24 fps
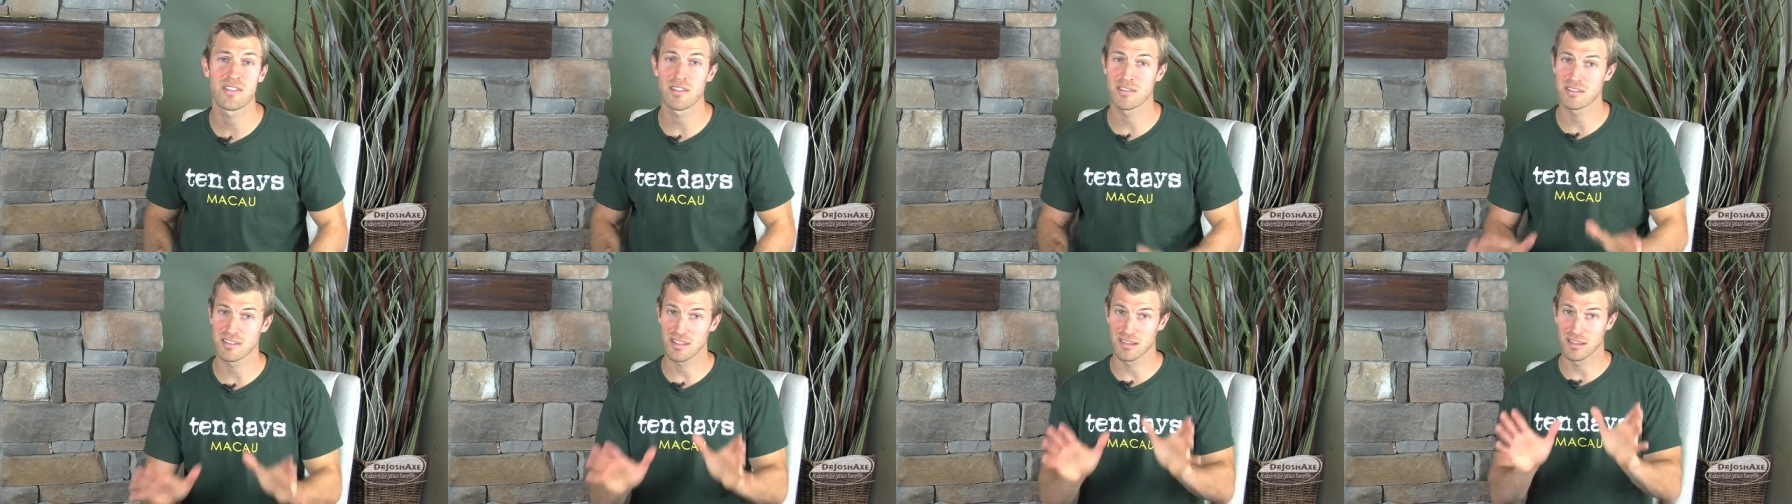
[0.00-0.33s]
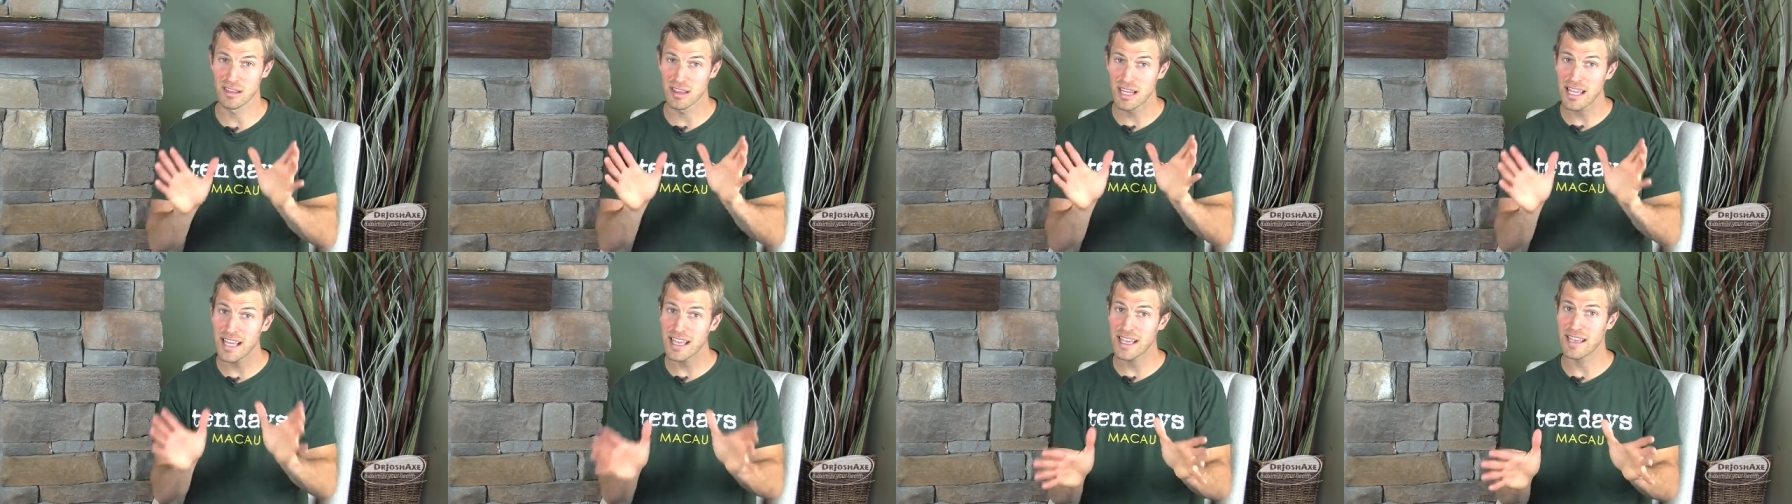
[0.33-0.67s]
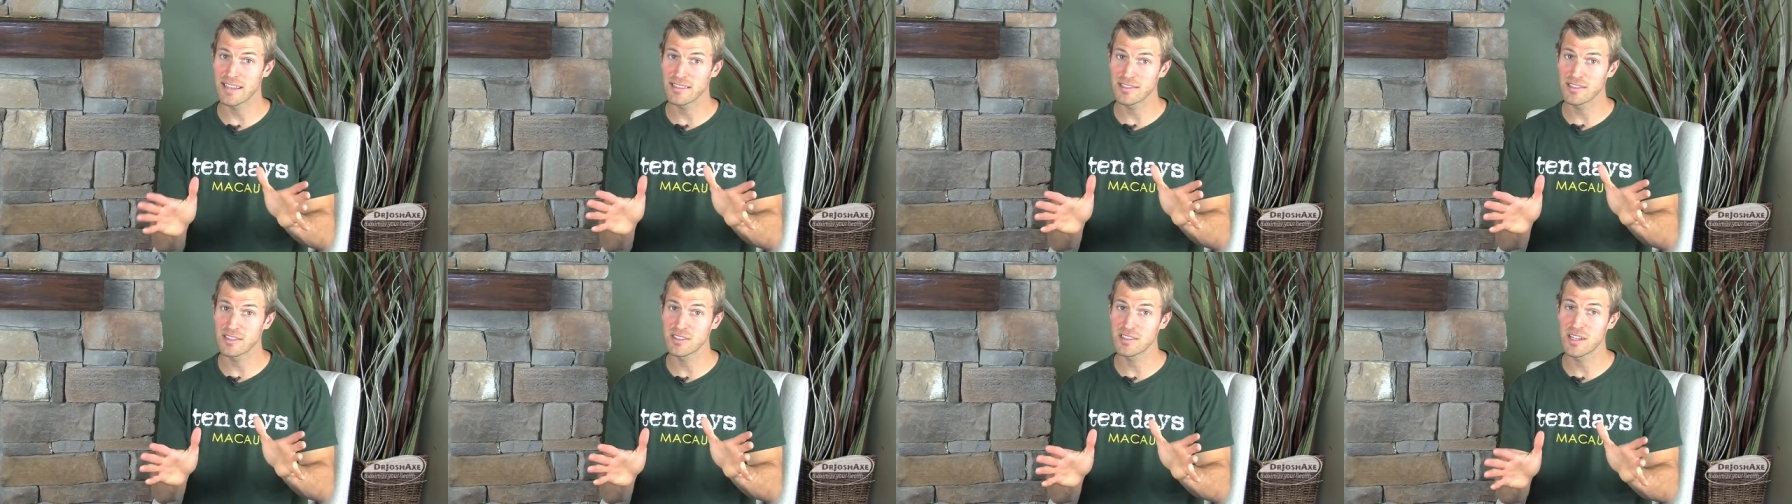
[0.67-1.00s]
there's a
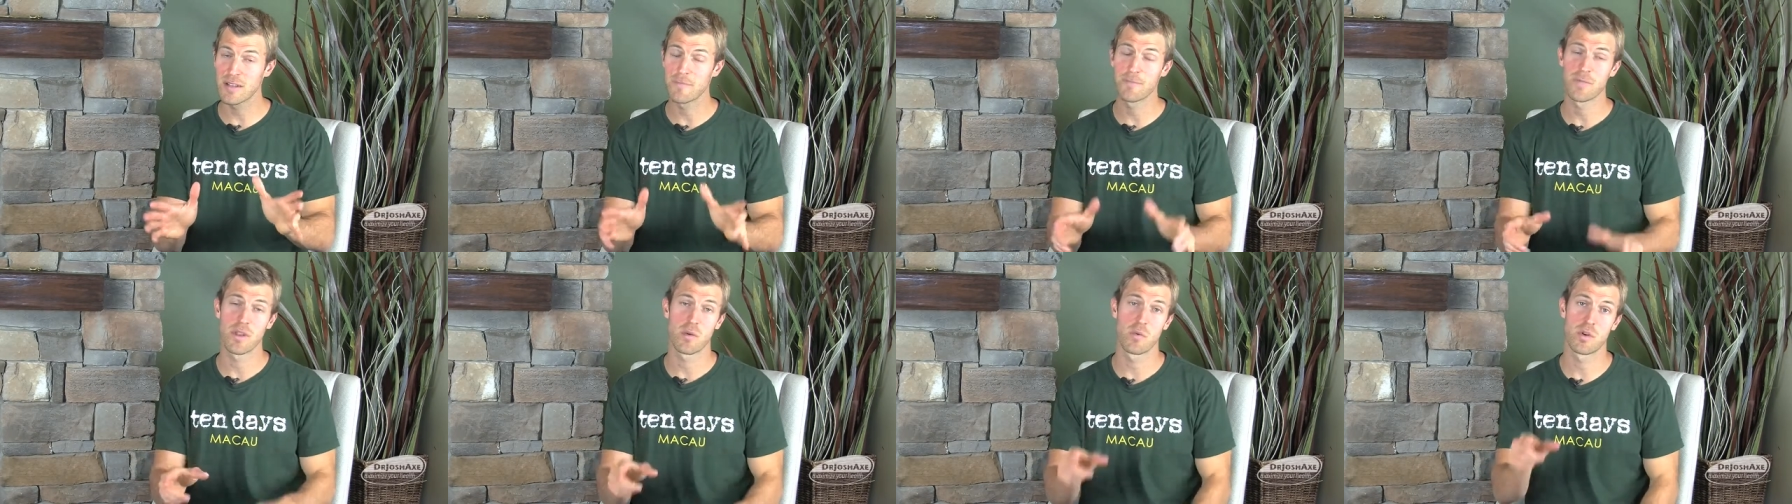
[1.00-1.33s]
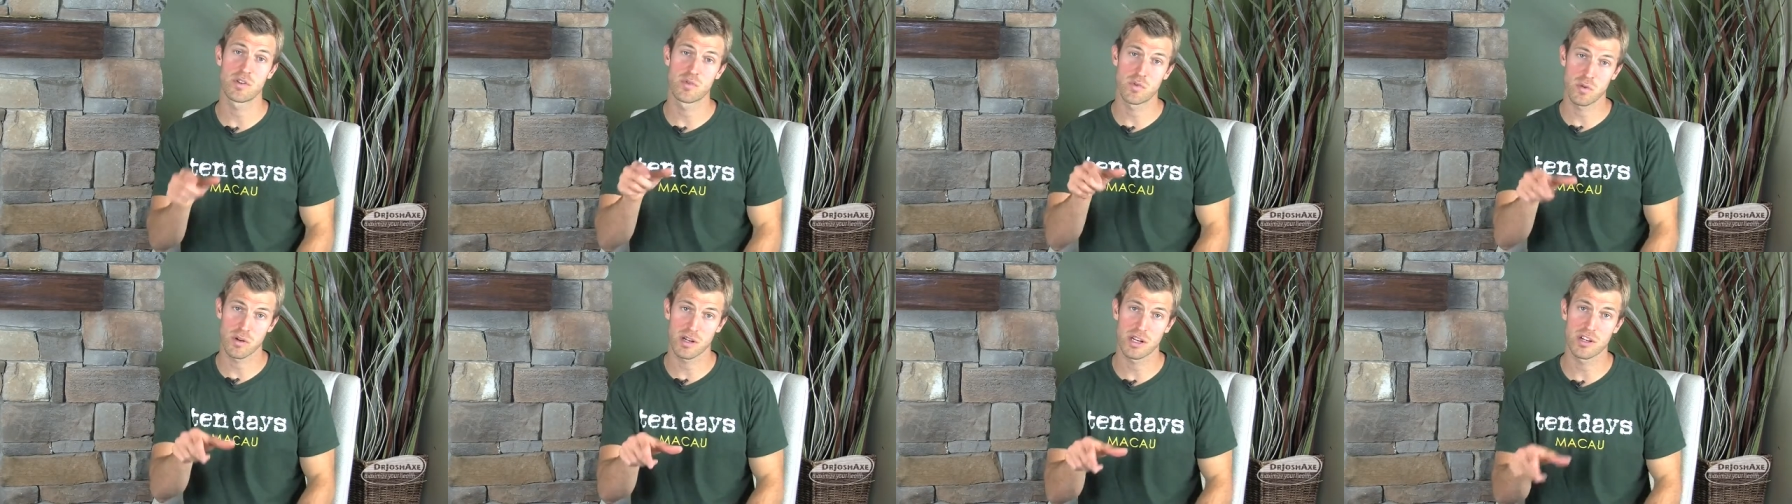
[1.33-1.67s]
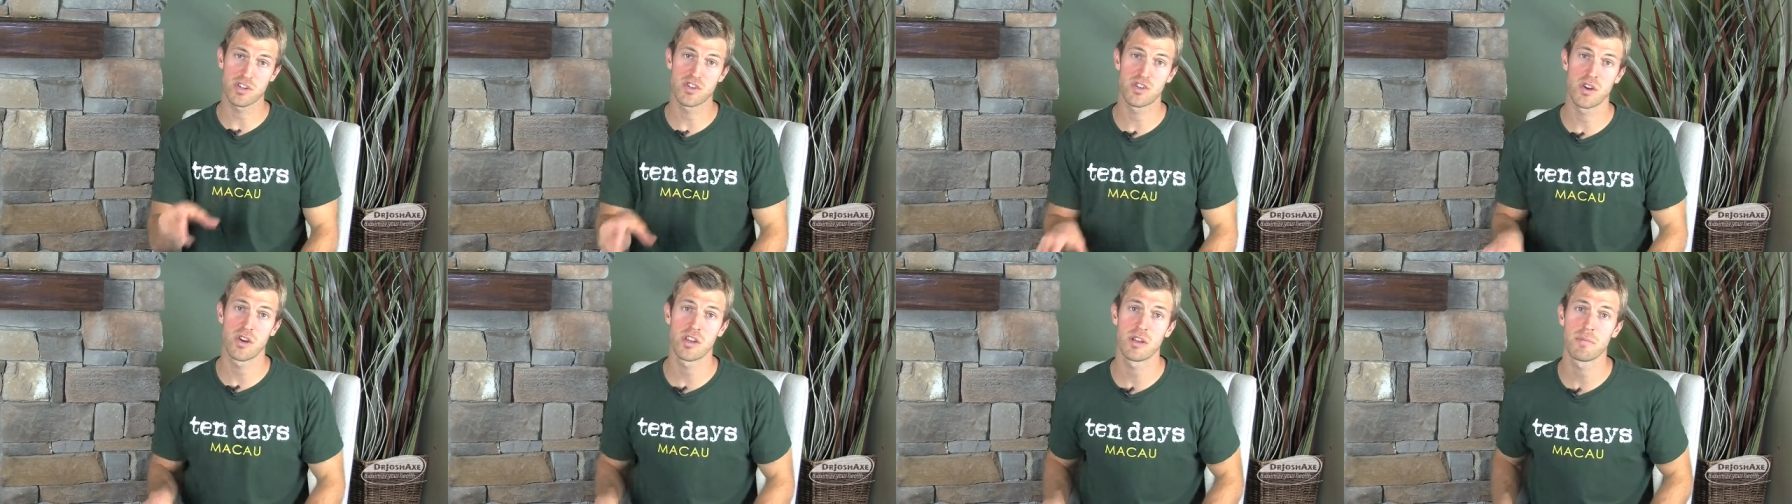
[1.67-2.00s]
list which we're going
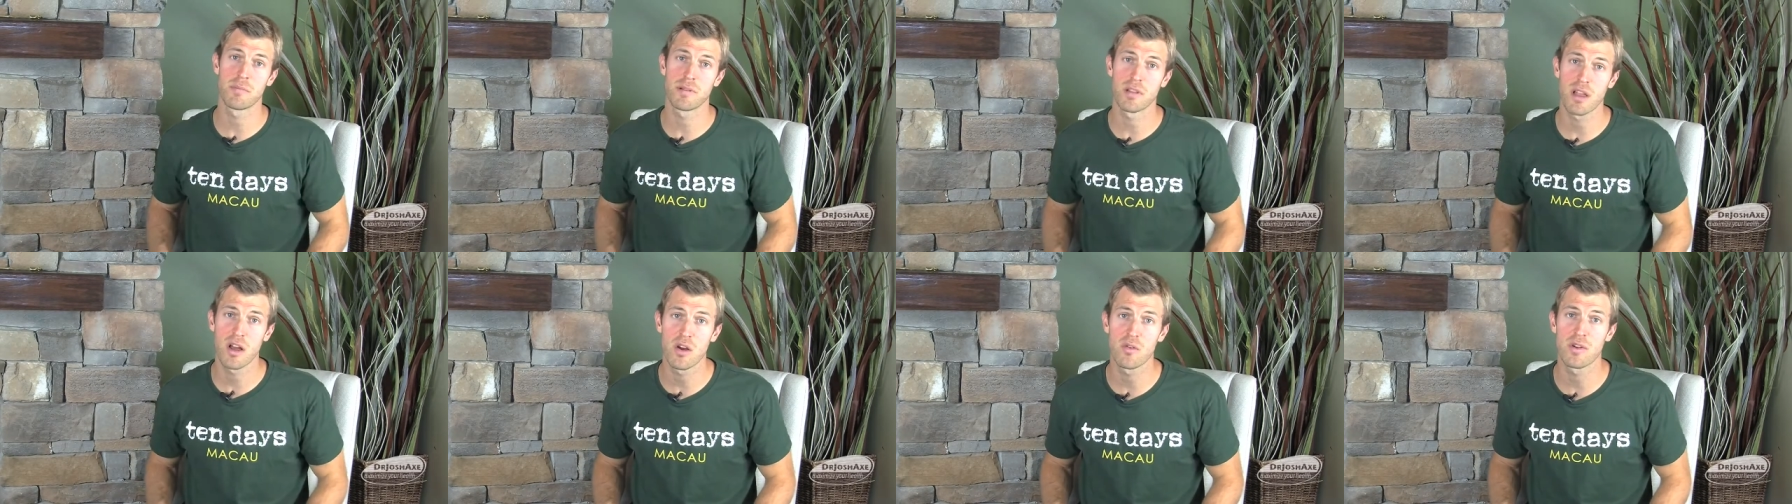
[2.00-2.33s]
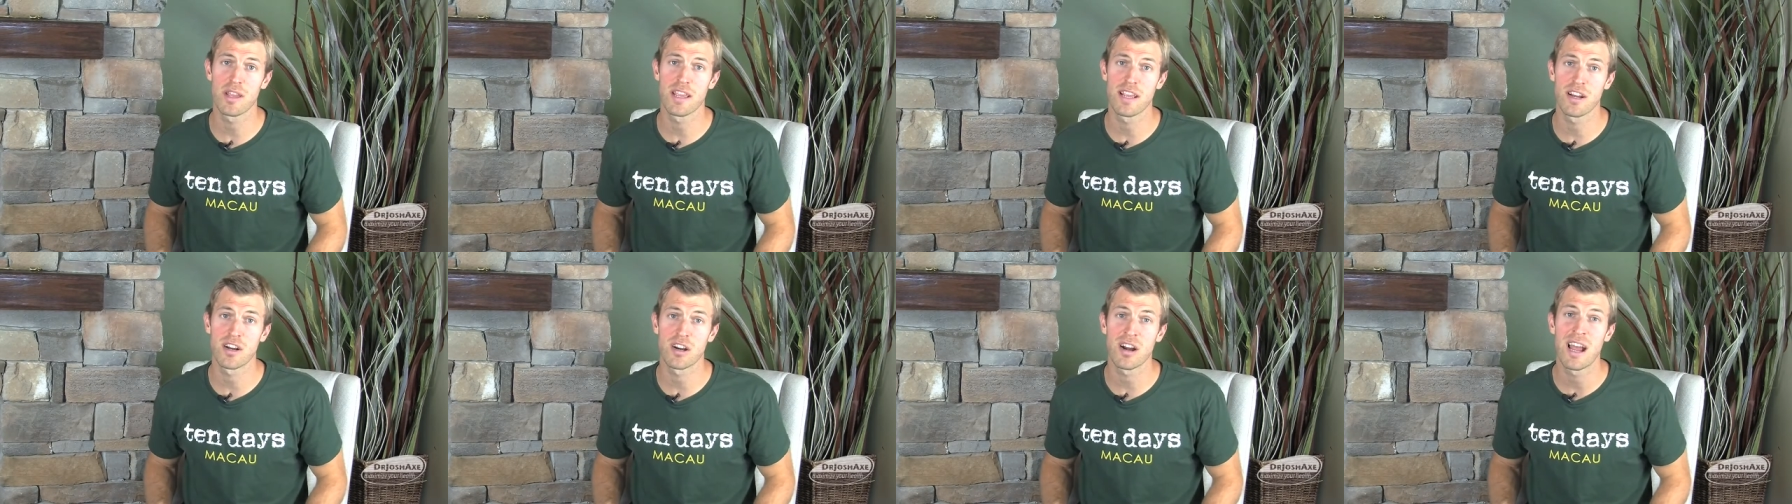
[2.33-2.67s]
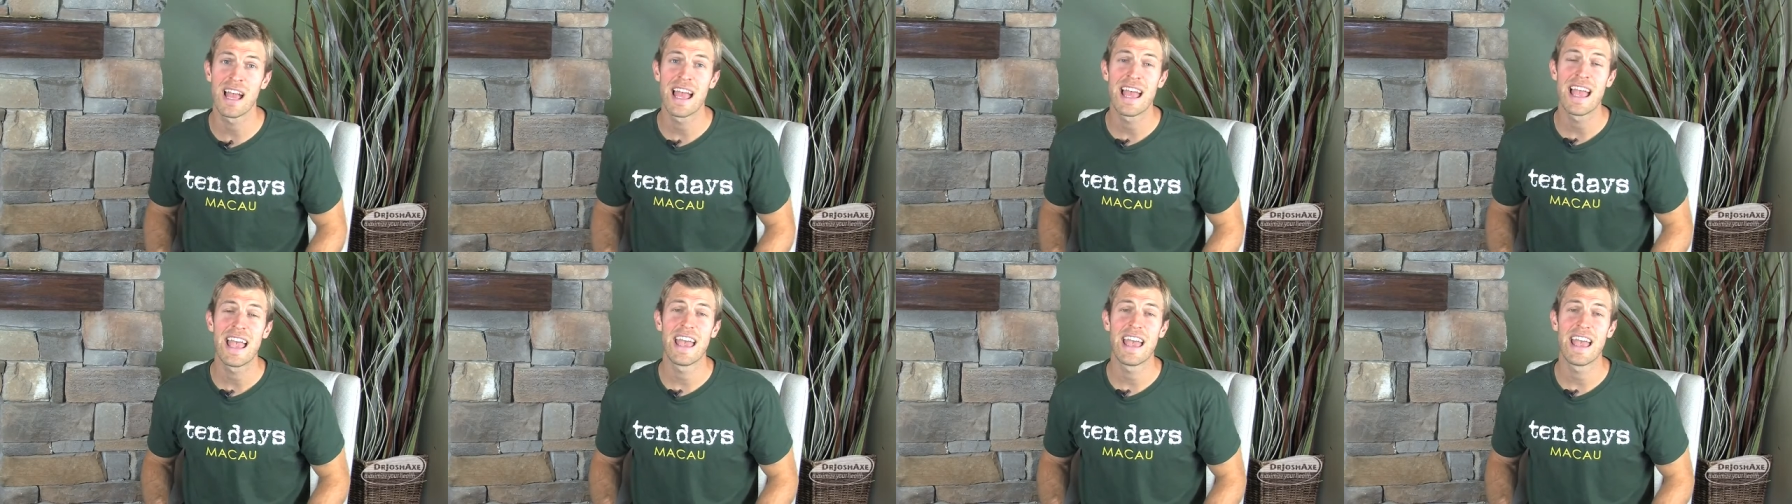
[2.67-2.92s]
to show you below here,